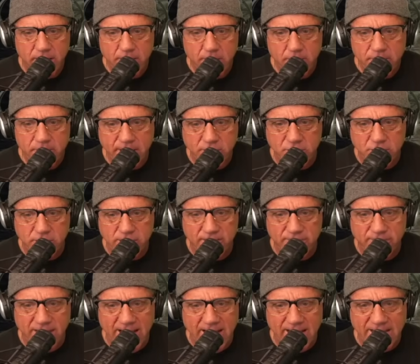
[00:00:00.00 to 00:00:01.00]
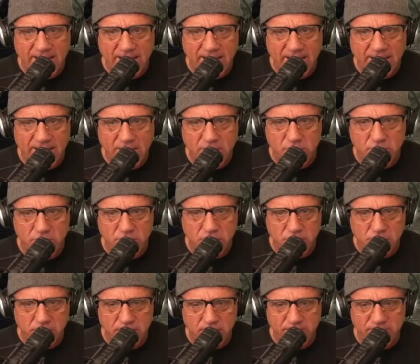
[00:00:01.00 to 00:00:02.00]
they shouldn't have landed they sh
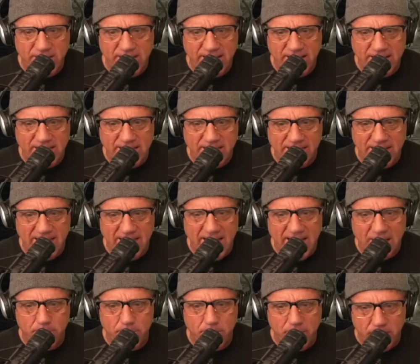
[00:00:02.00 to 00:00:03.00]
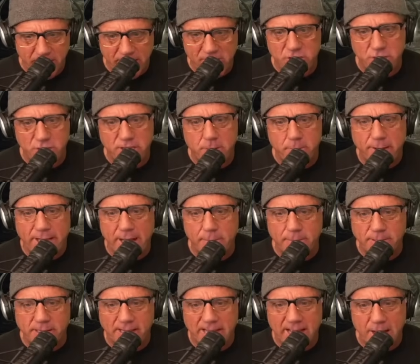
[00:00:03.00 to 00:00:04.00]
shouldn't have needed to land they shouldn't have been able
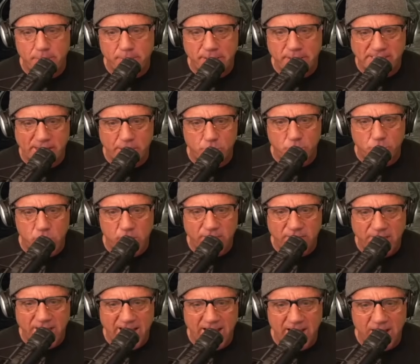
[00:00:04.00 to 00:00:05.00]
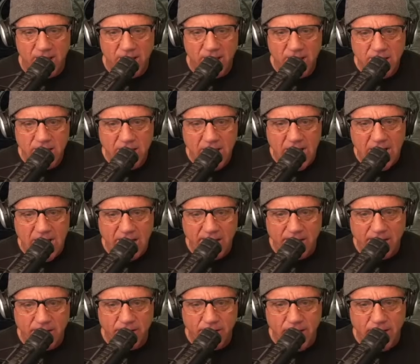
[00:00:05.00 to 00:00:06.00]
to land because they weren't there on
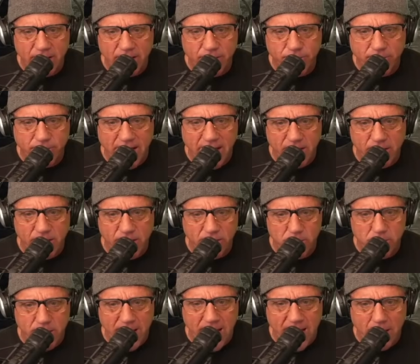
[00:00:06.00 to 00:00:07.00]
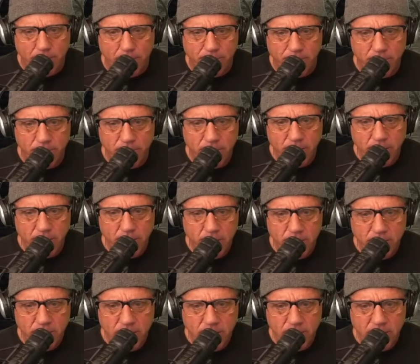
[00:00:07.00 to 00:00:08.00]
a on a flat earth map
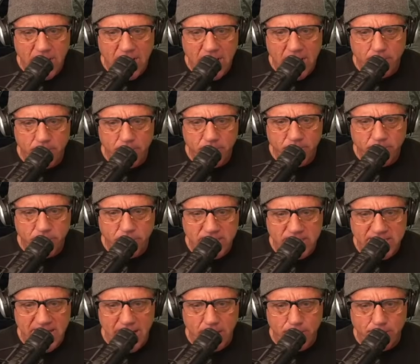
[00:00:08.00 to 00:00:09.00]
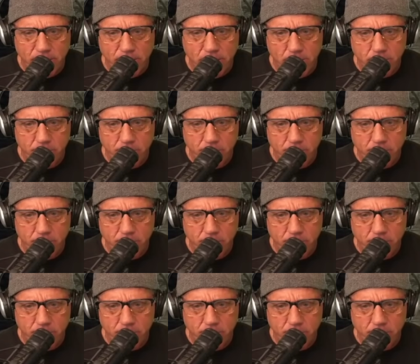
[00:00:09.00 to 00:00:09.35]
um for example